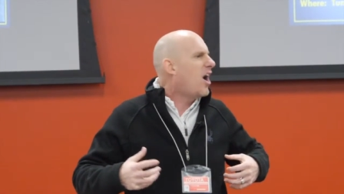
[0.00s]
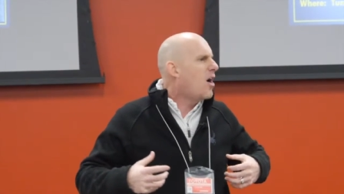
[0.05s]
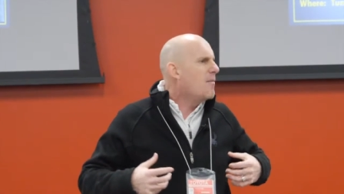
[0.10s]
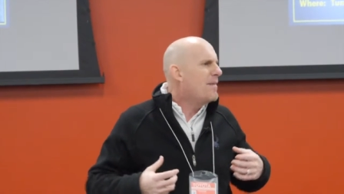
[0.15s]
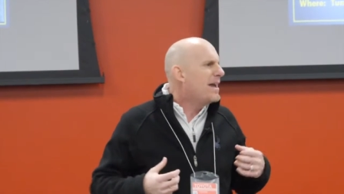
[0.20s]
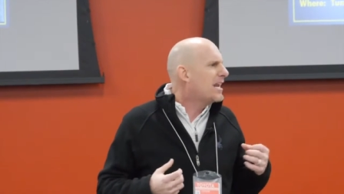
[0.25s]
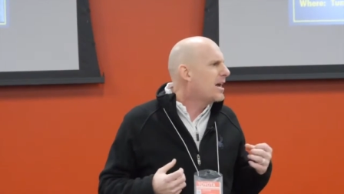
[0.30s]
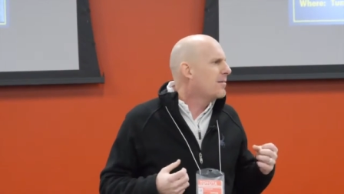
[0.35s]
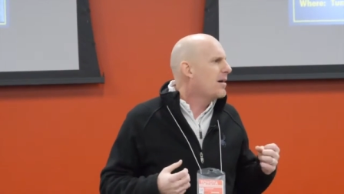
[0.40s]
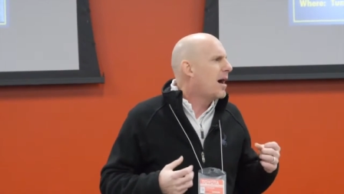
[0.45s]
oh
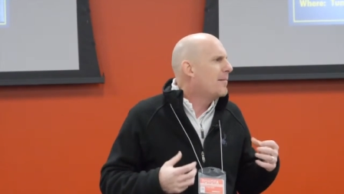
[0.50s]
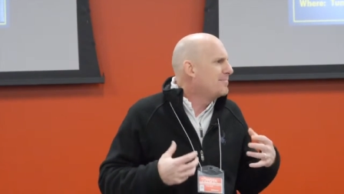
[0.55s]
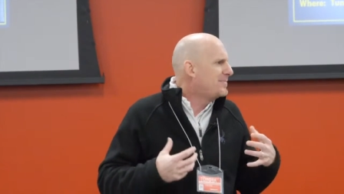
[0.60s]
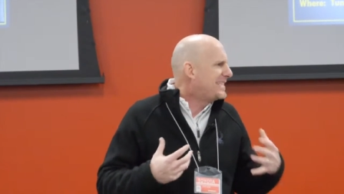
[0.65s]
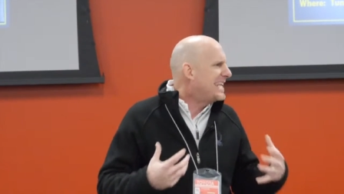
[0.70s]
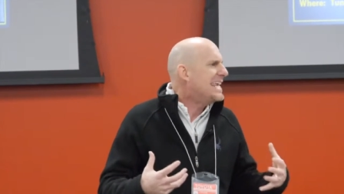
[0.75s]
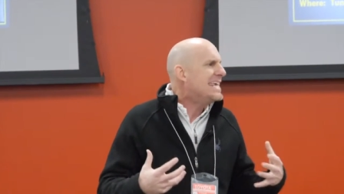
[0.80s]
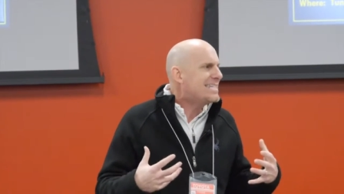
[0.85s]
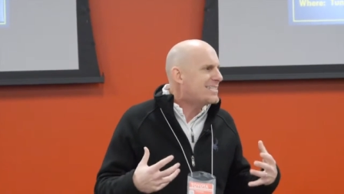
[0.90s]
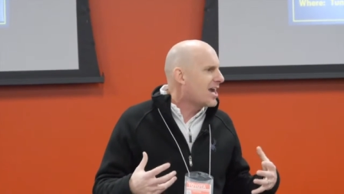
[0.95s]
man, I'm
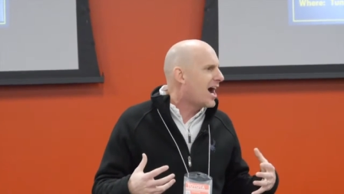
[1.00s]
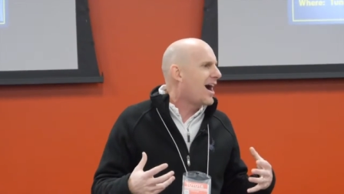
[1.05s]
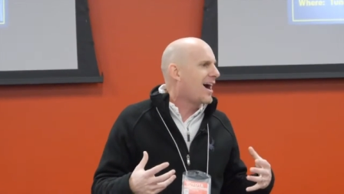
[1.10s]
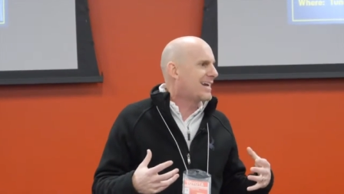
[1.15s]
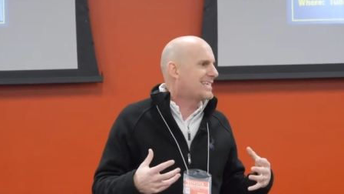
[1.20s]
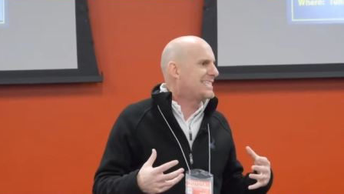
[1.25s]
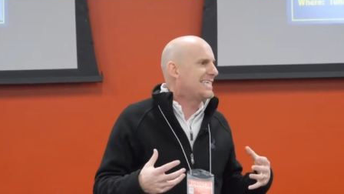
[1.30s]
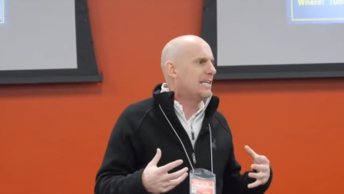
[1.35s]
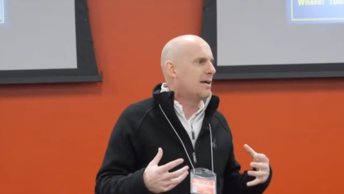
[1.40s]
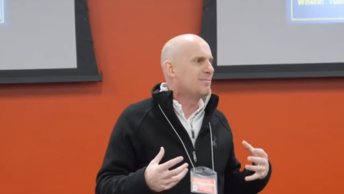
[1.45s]

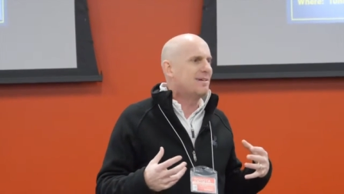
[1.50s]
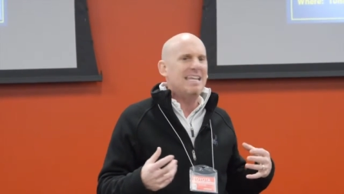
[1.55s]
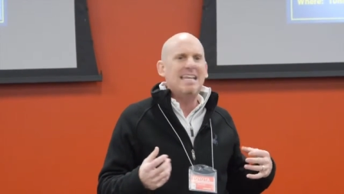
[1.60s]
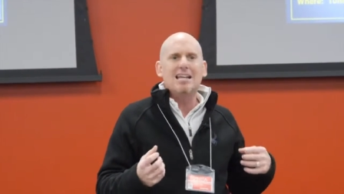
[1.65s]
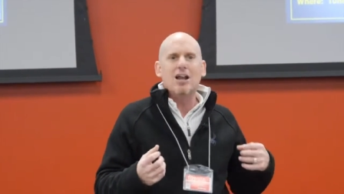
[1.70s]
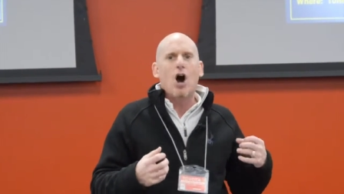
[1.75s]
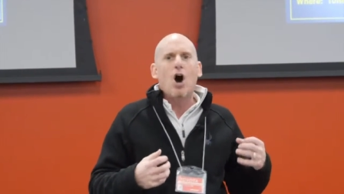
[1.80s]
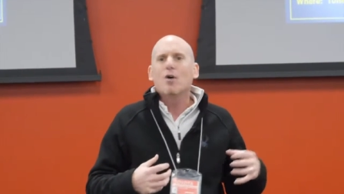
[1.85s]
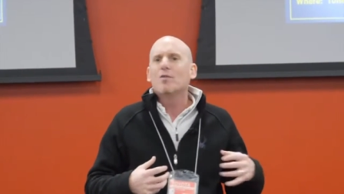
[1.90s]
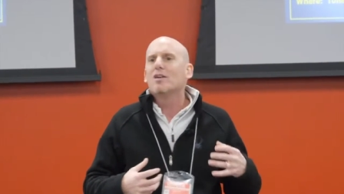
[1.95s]
detoxing, I'm
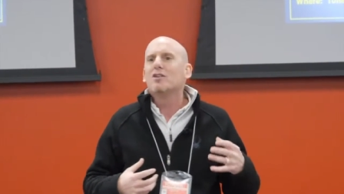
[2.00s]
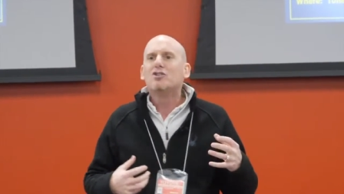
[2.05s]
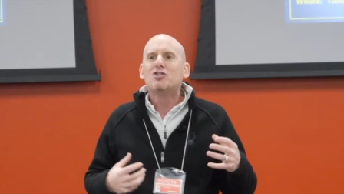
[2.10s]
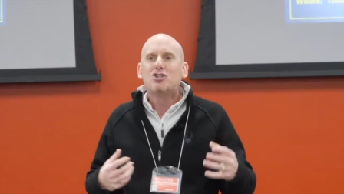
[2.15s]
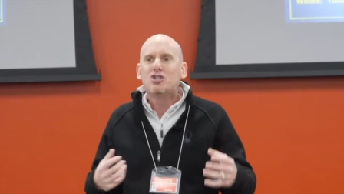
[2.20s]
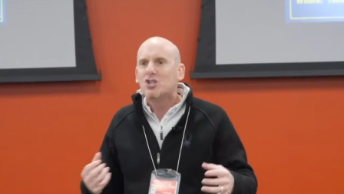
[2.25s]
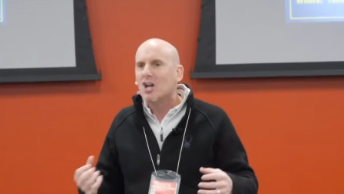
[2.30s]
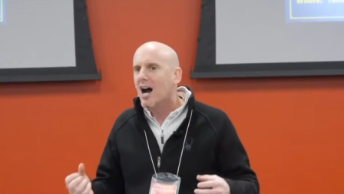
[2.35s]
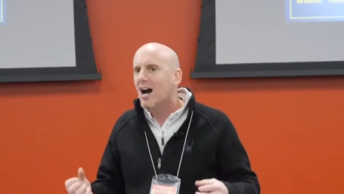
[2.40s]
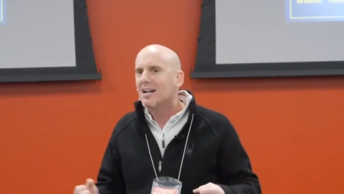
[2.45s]
getting all the
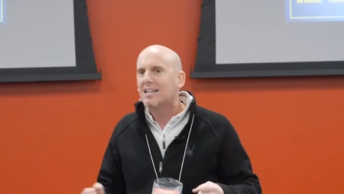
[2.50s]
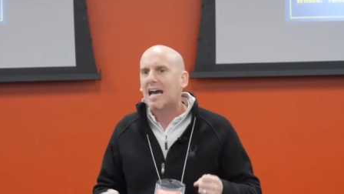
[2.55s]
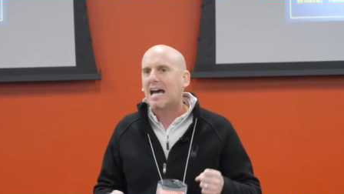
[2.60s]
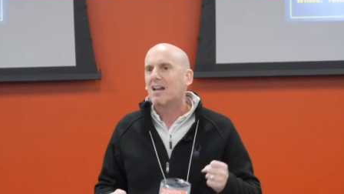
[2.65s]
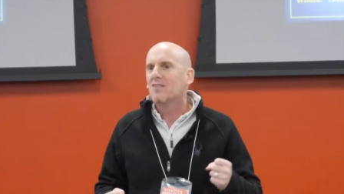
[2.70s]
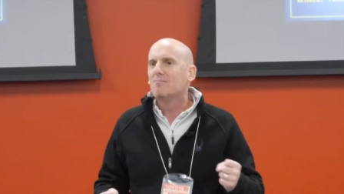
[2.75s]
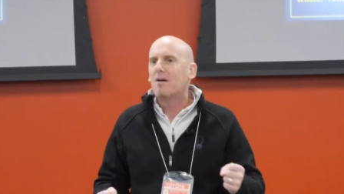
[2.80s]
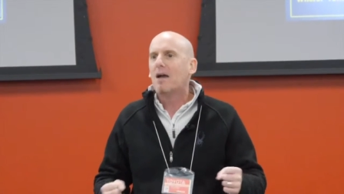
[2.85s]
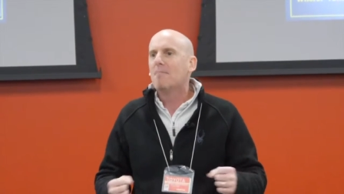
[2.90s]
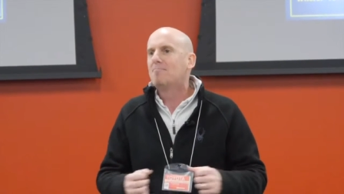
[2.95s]
junk
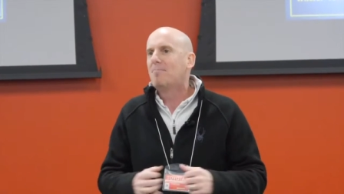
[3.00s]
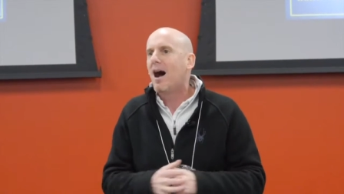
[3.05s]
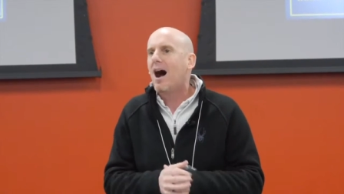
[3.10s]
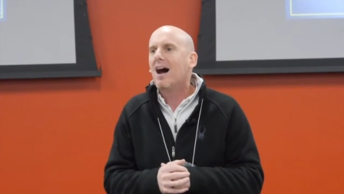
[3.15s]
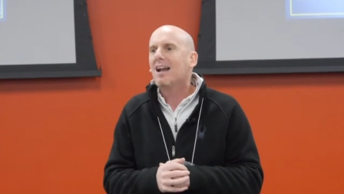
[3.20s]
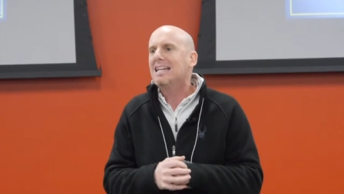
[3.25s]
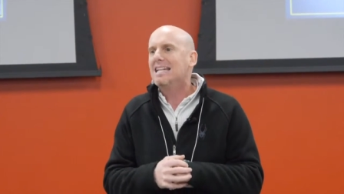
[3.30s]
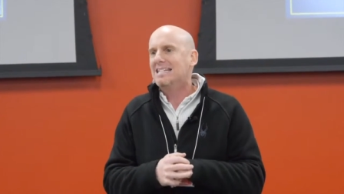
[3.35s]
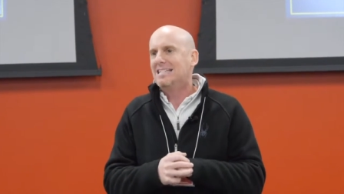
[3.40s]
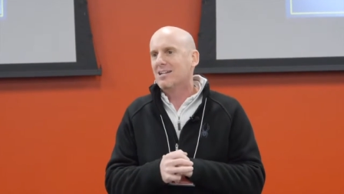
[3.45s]
out of my
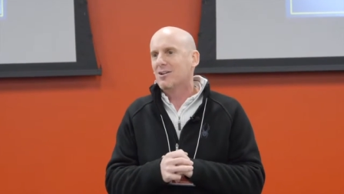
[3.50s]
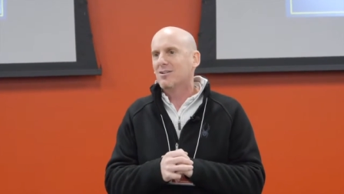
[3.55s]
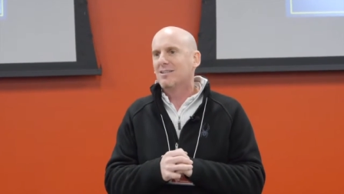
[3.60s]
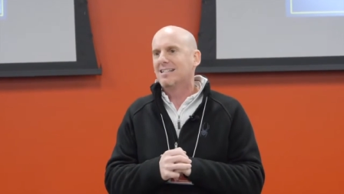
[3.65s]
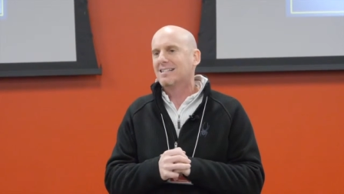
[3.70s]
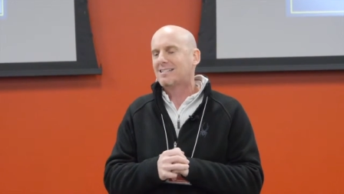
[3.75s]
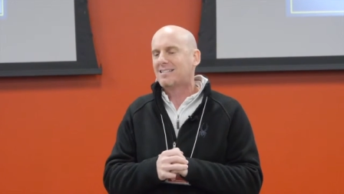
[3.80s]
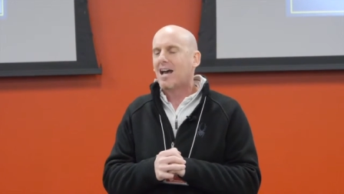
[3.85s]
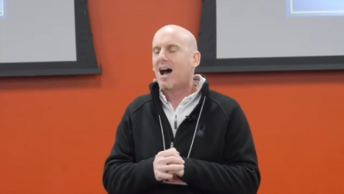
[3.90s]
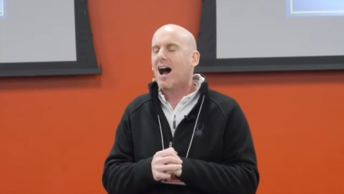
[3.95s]
body during
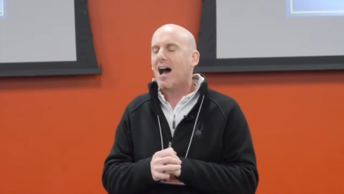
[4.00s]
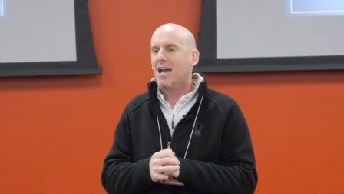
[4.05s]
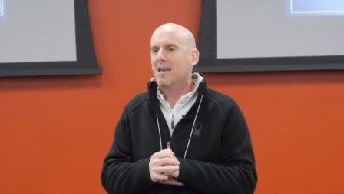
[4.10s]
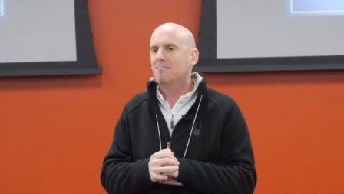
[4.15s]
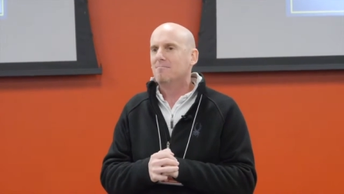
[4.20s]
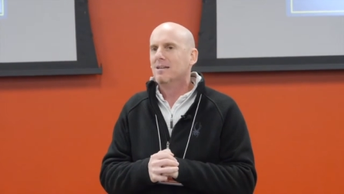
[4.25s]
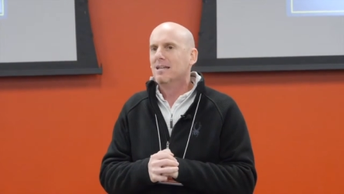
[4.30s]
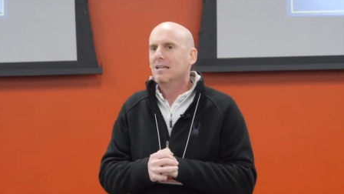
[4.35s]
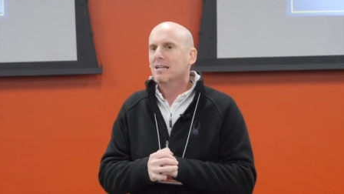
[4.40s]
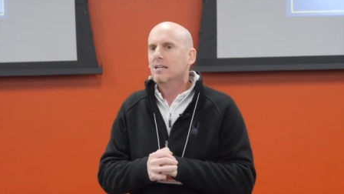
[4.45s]
this
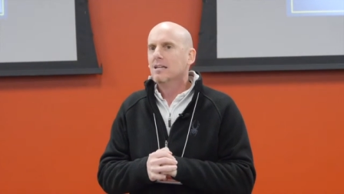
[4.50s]
time.